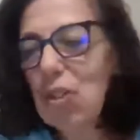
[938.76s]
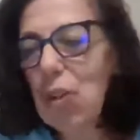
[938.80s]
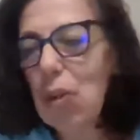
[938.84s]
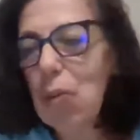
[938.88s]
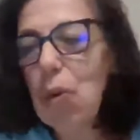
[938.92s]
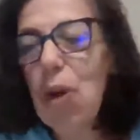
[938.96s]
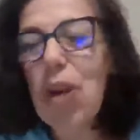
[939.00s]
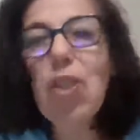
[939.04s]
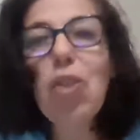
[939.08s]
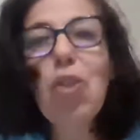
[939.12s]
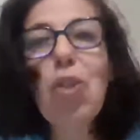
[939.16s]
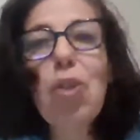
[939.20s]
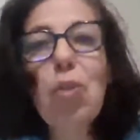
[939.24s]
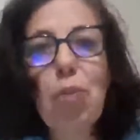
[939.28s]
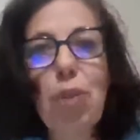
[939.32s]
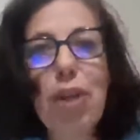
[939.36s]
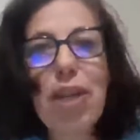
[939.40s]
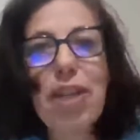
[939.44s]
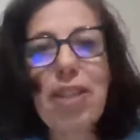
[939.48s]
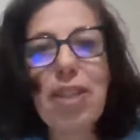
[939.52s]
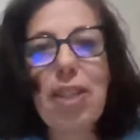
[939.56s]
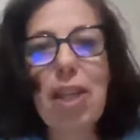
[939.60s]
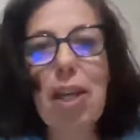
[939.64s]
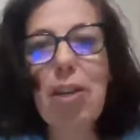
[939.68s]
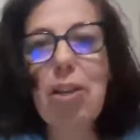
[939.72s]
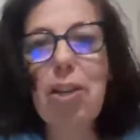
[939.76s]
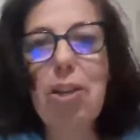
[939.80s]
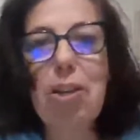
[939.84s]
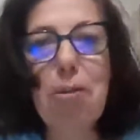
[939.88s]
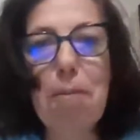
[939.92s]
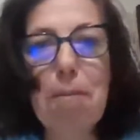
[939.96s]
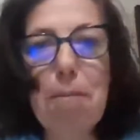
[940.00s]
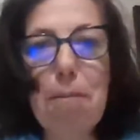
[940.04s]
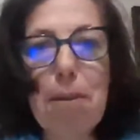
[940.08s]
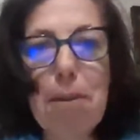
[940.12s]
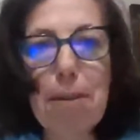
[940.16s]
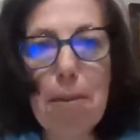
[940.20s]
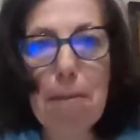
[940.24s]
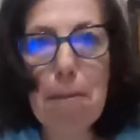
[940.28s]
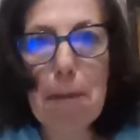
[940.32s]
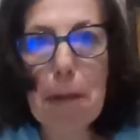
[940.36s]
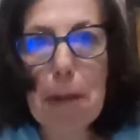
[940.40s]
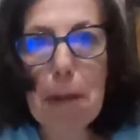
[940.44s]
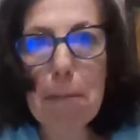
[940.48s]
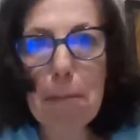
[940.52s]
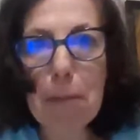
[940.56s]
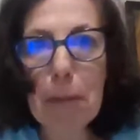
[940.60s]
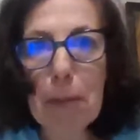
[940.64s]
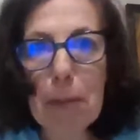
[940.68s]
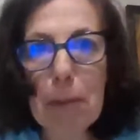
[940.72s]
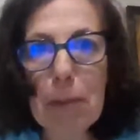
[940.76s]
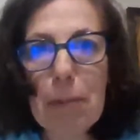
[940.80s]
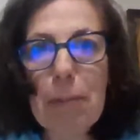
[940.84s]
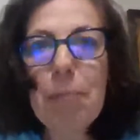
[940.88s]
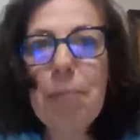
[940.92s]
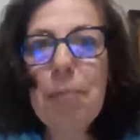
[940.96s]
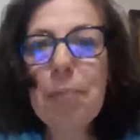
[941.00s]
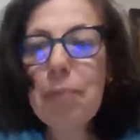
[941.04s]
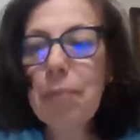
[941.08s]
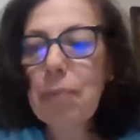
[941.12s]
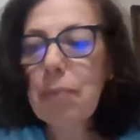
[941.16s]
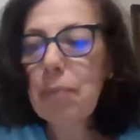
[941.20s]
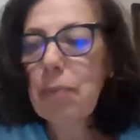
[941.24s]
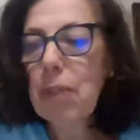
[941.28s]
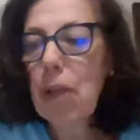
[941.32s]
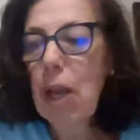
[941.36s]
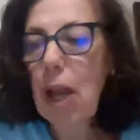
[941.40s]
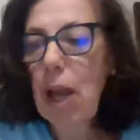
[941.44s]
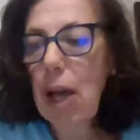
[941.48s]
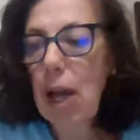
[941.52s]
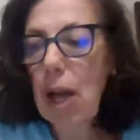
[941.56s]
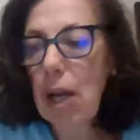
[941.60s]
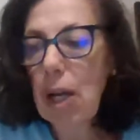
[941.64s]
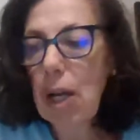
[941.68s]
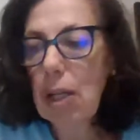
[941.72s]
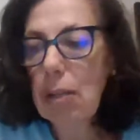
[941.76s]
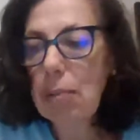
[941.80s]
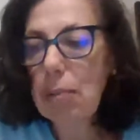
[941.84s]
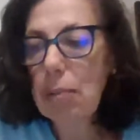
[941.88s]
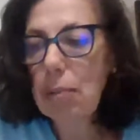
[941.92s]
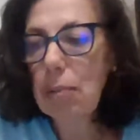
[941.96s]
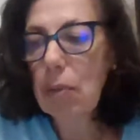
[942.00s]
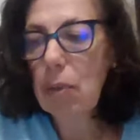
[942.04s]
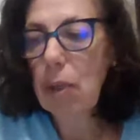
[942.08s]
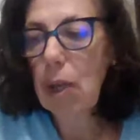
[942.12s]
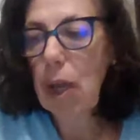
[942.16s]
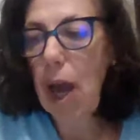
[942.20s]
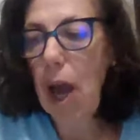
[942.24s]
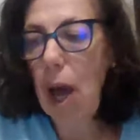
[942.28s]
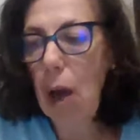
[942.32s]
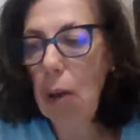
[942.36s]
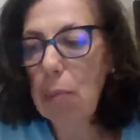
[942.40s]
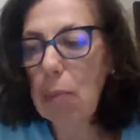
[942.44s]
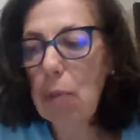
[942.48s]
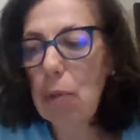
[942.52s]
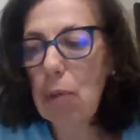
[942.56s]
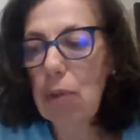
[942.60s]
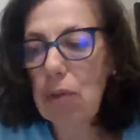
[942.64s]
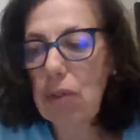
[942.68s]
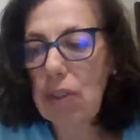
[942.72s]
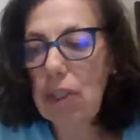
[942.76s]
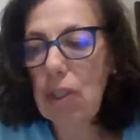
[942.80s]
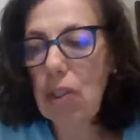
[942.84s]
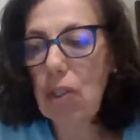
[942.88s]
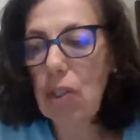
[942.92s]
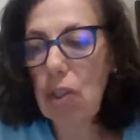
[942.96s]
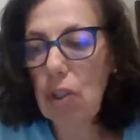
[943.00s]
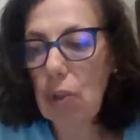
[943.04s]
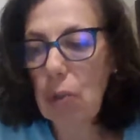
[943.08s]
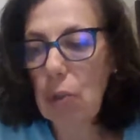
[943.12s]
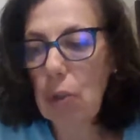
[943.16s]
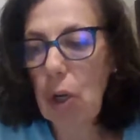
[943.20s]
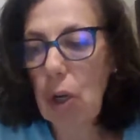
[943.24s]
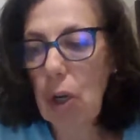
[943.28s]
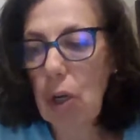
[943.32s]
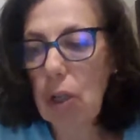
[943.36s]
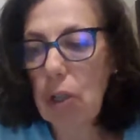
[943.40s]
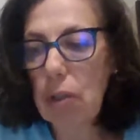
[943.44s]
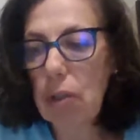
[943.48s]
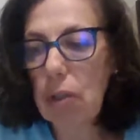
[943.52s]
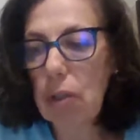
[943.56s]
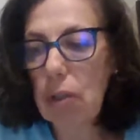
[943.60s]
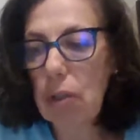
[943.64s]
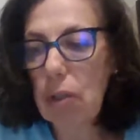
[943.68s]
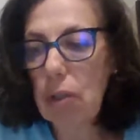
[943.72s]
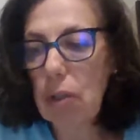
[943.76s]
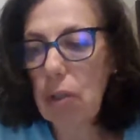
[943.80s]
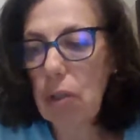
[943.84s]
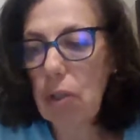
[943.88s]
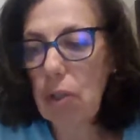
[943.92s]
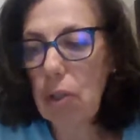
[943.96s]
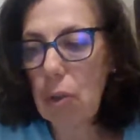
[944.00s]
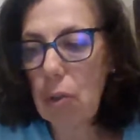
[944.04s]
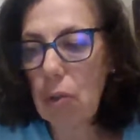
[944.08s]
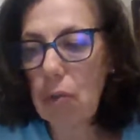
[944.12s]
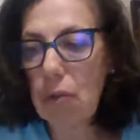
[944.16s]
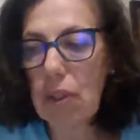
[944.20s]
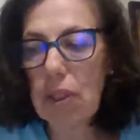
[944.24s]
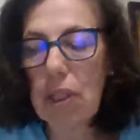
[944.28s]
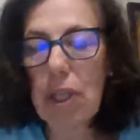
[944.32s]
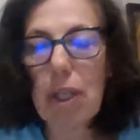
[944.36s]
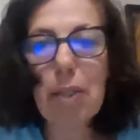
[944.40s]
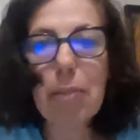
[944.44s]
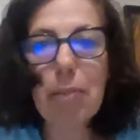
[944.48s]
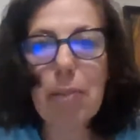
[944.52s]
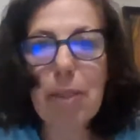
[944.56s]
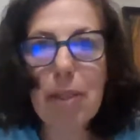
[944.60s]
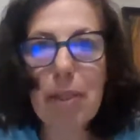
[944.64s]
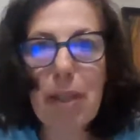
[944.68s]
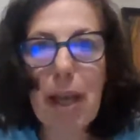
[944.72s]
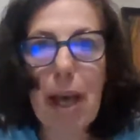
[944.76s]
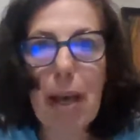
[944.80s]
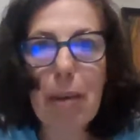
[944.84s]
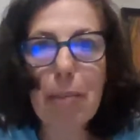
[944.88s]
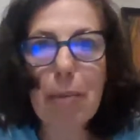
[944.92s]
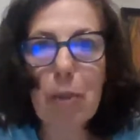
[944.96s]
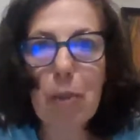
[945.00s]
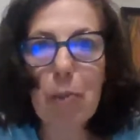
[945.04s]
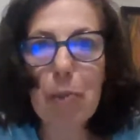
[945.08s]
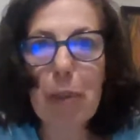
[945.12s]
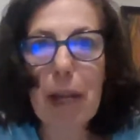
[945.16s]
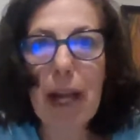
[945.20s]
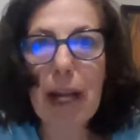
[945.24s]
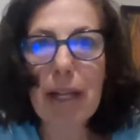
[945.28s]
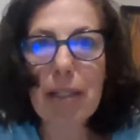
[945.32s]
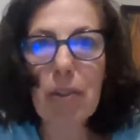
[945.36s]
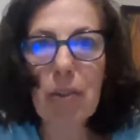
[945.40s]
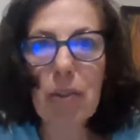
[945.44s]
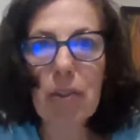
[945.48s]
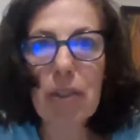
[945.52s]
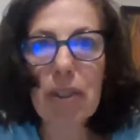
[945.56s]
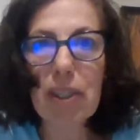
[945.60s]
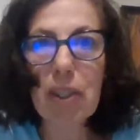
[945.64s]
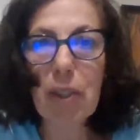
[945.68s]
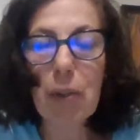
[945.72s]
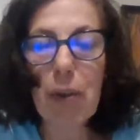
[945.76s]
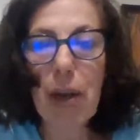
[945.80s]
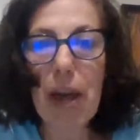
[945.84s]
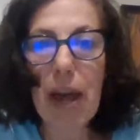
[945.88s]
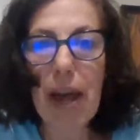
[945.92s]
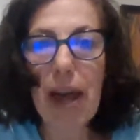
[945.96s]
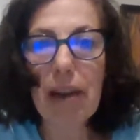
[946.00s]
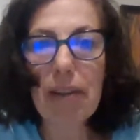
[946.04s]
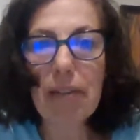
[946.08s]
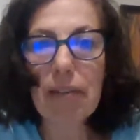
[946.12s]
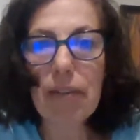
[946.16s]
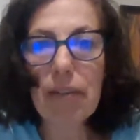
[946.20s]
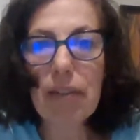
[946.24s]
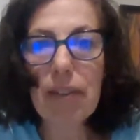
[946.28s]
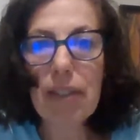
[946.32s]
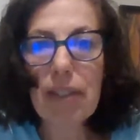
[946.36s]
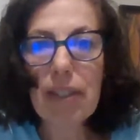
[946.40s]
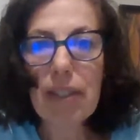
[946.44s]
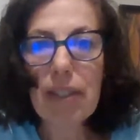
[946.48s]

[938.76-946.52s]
So I want you to write down on a piece of paper how motivated you are to overcome this habit or pattern that you have.